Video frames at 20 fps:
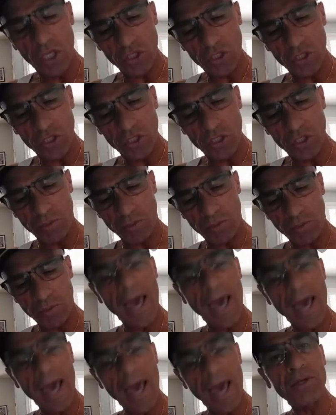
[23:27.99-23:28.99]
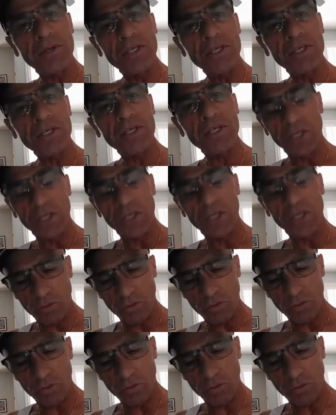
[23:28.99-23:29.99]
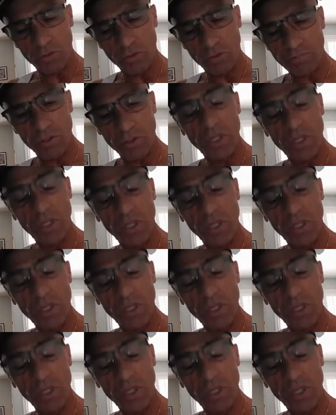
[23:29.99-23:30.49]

You'll be happy. You'll be cheerful.